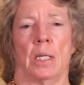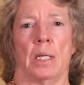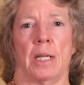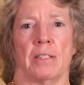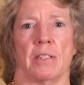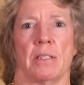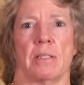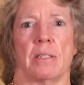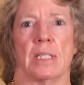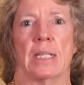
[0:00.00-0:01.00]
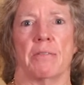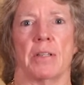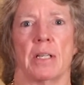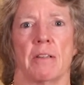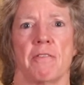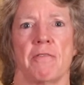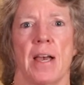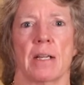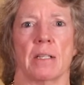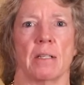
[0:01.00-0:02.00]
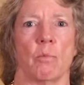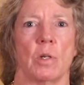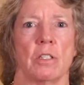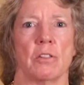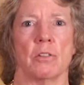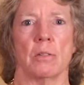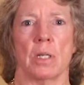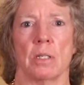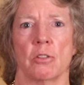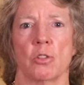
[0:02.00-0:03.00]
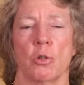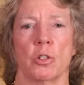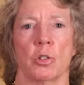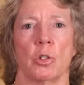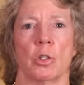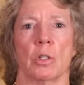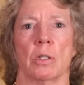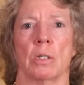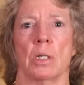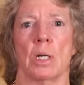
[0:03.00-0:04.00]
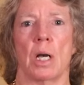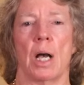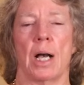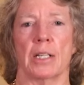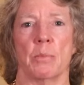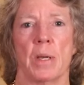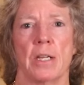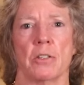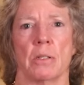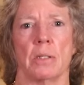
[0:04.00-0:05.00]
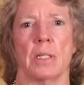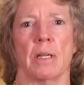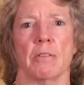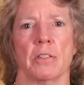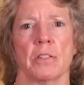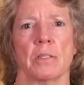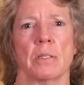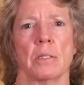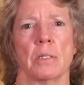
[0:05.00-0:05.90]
It has a significant effect on one's social or occupational endeavors.